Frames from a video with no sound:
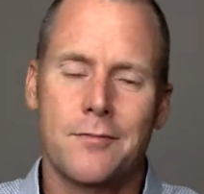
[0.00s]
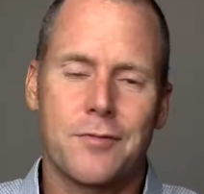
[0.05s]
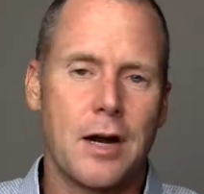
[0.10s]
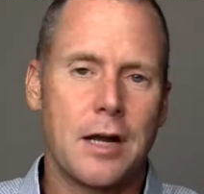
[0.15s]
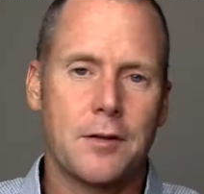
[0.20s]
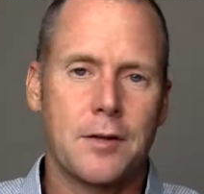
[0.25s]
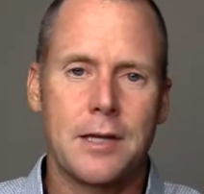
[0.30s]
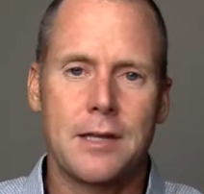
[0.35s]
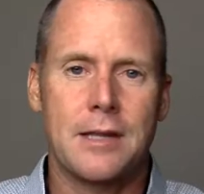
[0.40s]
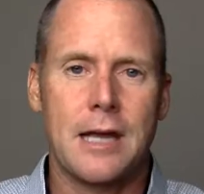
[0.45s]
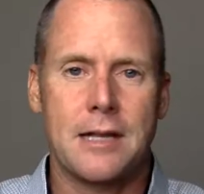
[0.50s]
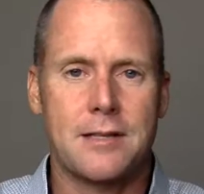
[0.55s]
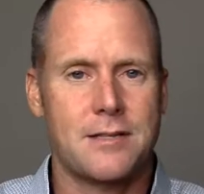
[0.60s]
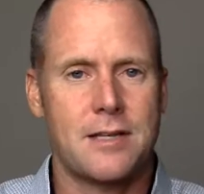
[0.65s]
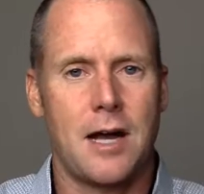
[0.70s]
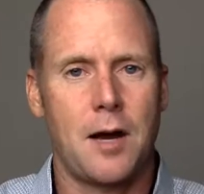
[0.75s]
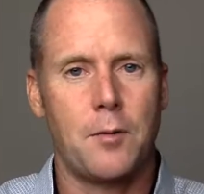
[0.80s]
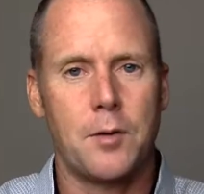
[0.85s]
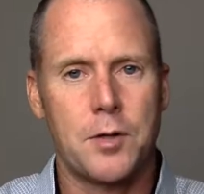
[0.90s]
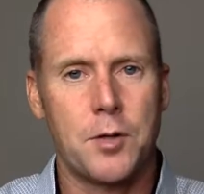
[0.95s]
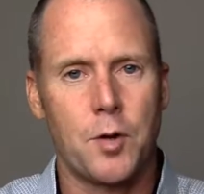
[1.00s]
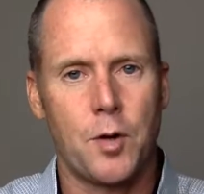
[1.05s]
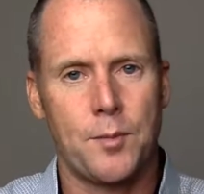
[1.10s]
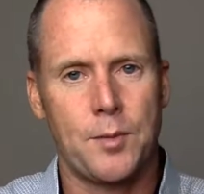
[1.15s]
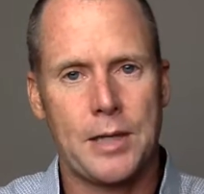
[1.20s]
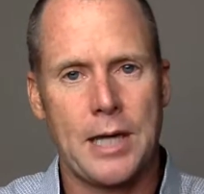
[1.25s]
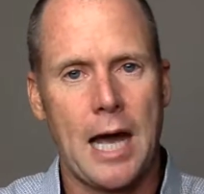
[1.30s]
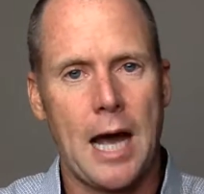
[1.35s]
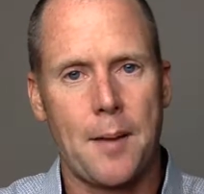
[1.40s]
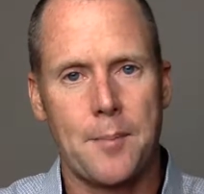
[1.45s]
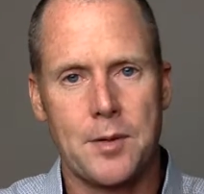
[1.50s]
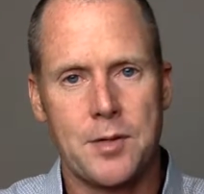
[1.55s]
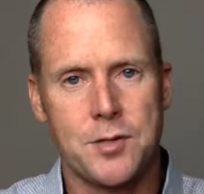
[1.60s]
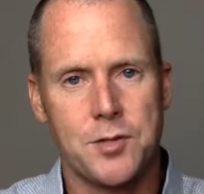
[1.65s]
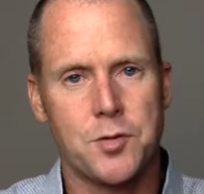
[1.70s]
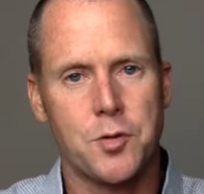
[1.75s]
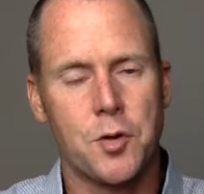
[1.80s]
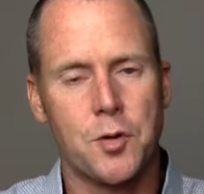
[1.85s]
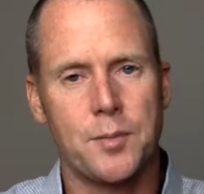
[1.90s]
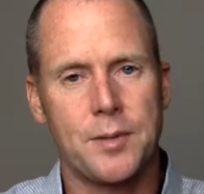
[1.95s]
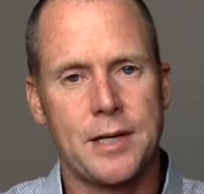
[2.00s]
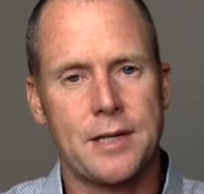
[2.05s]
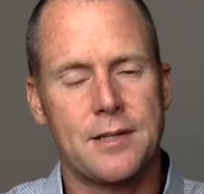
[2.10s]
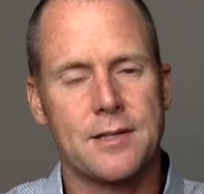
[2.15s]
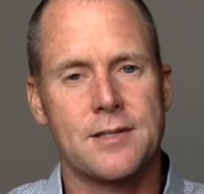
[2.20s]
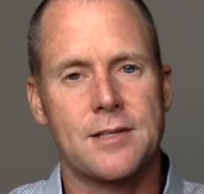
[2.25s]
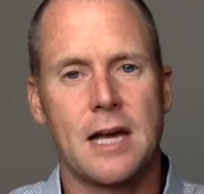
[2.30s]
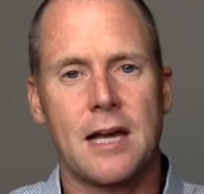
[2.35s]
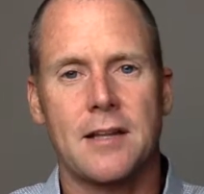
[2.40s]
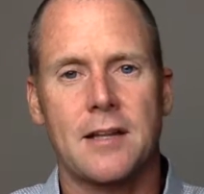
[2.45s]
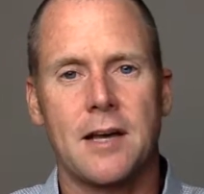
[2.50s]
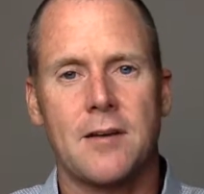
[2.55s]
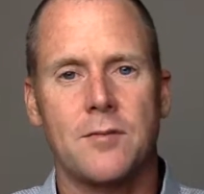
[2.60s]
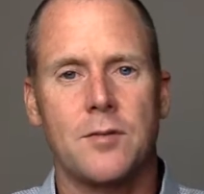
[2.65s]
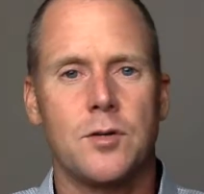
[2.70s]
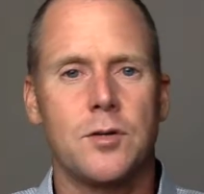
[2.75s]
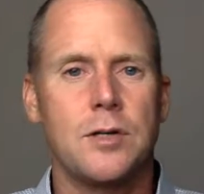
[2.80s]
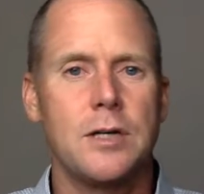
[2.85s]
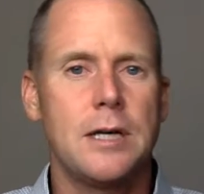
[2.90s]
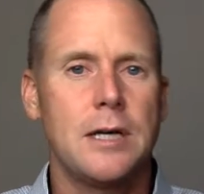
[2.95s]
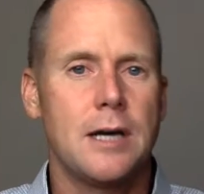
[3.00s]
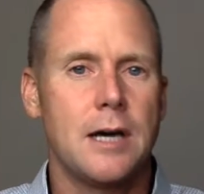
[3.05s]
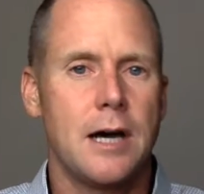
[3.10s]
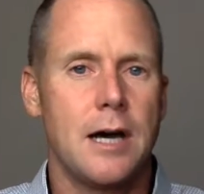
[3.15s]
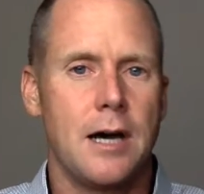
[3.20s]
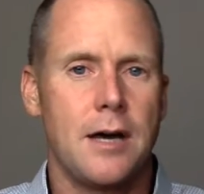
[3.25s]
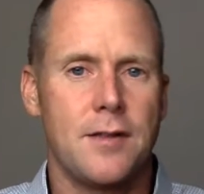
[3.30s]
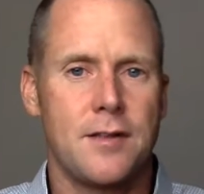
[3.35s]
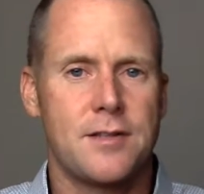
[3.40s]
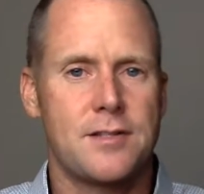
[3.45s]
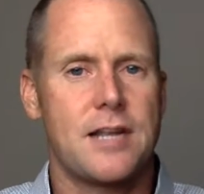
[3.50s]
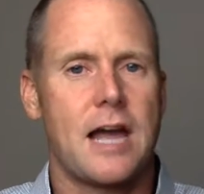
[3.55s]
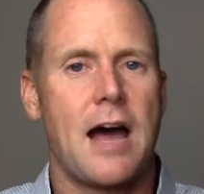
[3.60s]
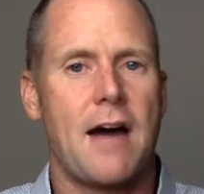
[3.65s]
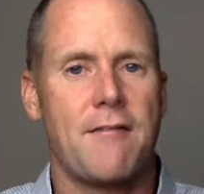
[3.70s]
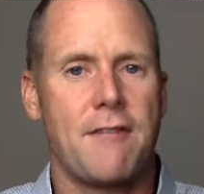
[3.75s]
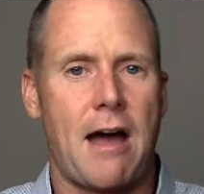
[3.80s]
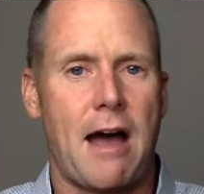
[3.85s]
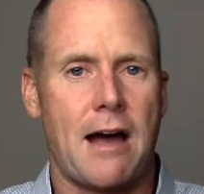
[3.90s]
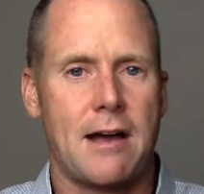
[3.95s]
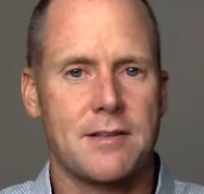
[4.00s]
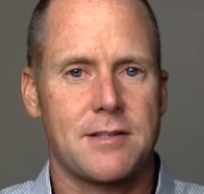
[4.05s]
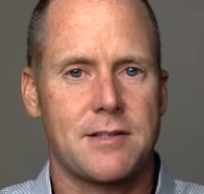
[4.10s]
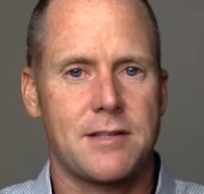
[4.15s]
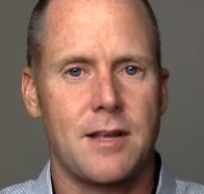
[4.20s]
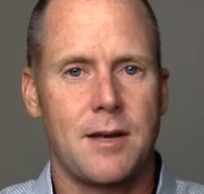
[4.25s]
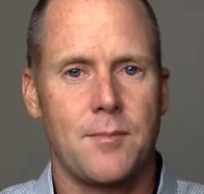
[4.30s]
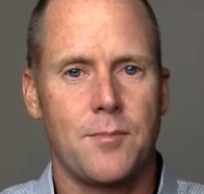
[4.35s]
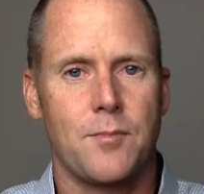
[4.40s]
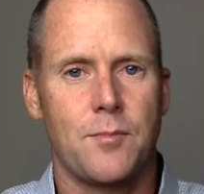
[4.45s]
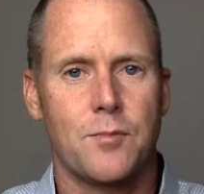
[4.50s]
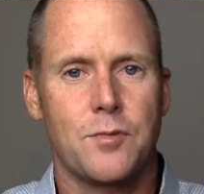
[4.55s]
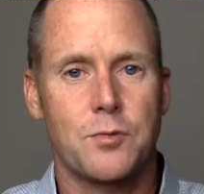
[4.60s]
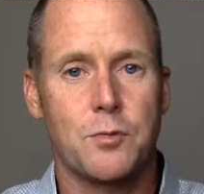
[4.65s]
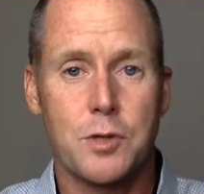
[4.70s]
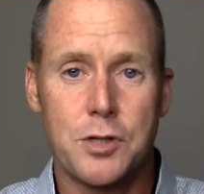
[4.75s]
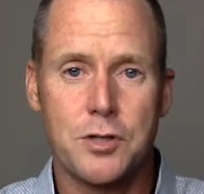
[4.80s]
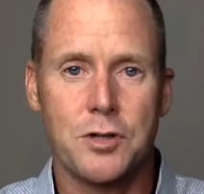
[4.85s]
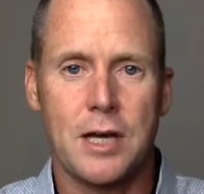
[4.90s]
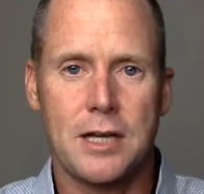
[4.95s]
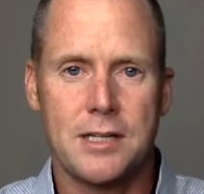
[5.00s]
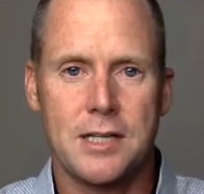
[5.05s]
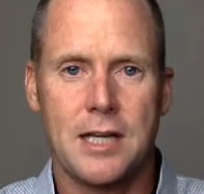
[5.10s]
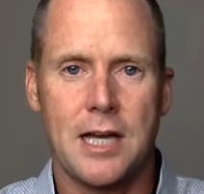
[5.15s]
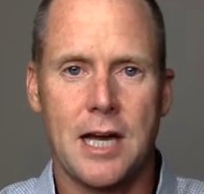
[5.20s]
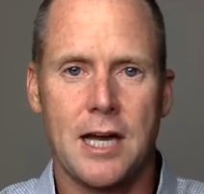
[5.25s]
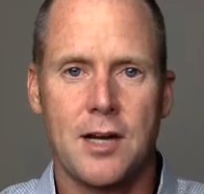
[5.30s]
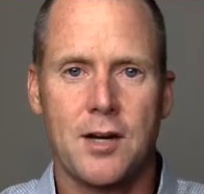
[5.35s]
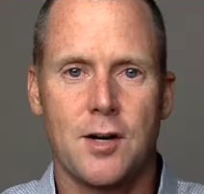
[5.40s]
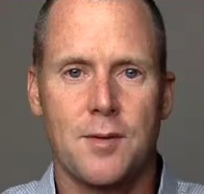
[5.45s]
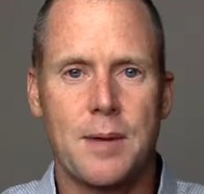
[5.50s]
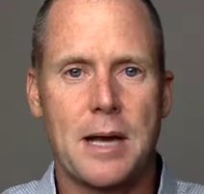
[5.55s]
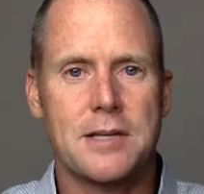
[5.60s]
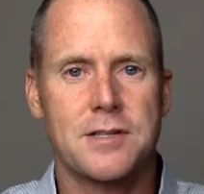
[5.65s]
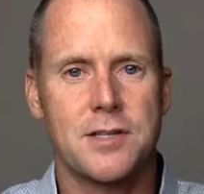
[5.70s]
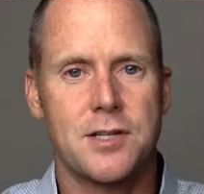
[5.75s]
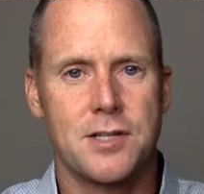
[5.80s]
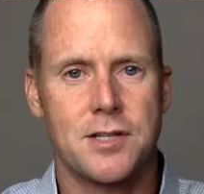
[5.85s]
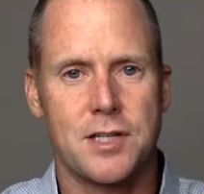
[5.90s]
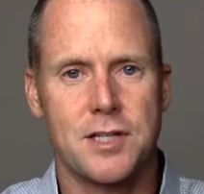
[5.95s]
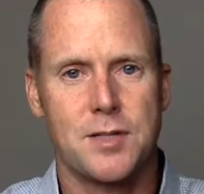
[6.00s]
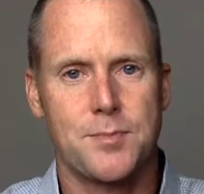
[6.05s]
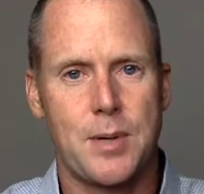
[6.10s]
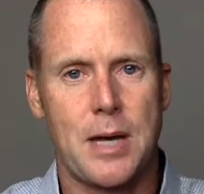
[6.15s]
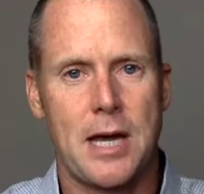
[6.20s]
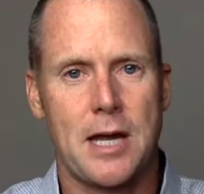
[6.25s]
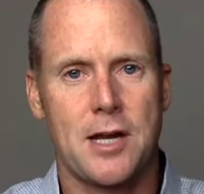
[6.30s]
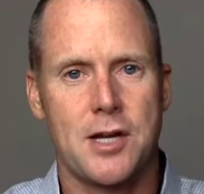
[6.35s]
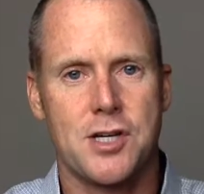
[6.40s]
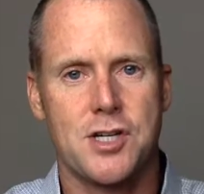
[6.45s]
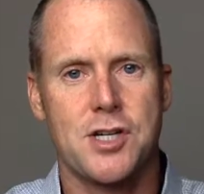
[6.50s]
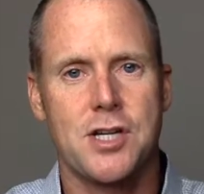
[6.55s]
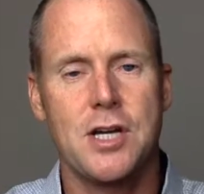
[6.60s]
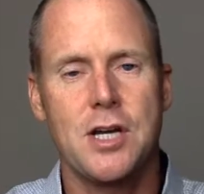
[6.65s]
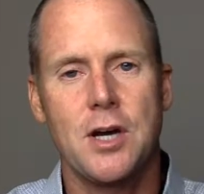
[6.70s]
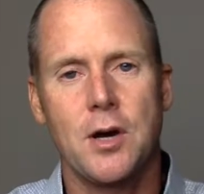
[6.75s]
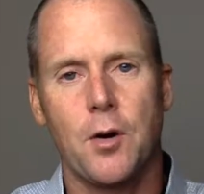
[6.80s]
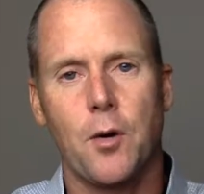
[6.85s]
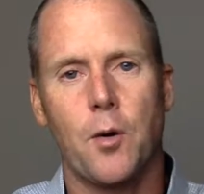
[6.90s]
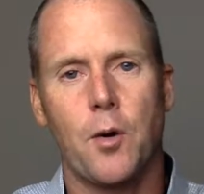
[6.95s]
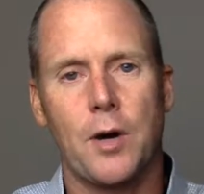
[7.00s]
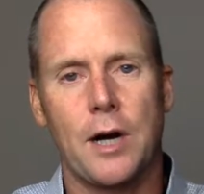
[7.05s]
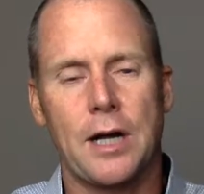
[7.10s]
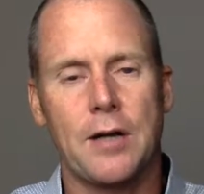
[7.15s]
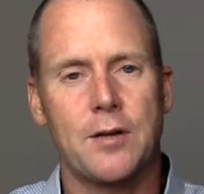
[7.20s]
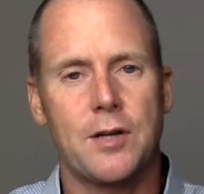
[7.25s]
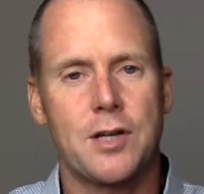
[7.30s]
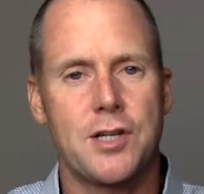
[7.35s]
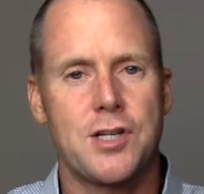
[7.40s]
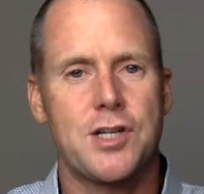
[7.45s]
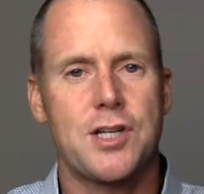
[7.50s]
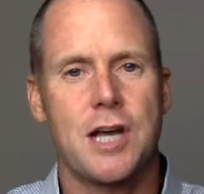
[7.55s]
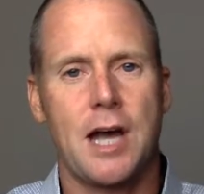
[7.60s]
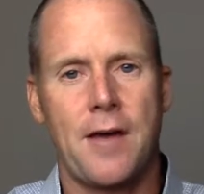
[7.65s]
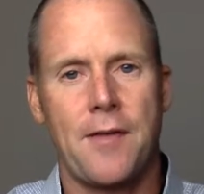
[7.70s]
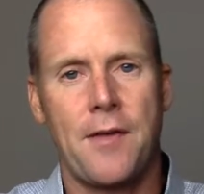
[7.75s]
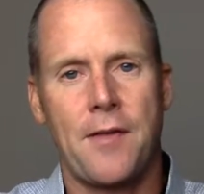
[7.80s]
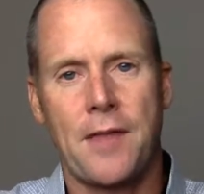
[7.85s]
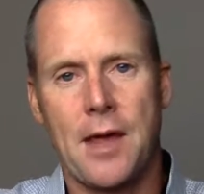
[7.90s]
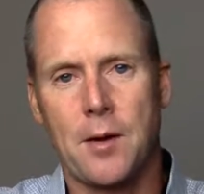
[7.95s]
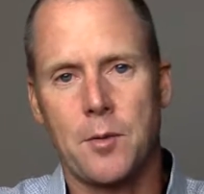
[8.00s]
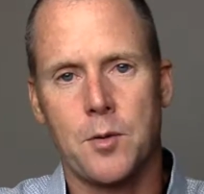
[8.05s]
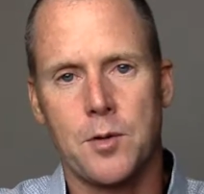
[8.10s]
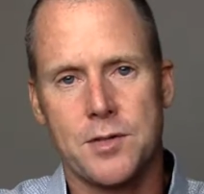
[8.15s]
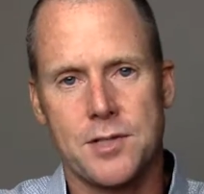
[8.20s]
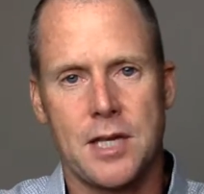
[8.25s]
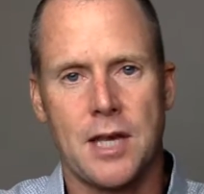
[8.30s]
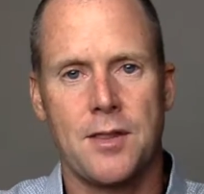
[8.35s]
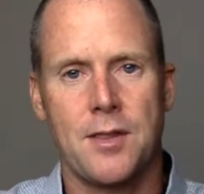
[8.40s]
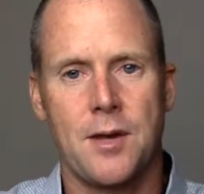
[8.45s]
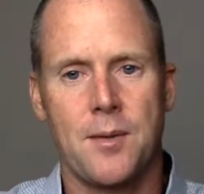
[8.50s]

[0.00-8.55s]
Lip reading: Frankly, that's not what normally happens. Normally at the site level, the staff asks them, would you like to get your messages in Spanish or English, and then they will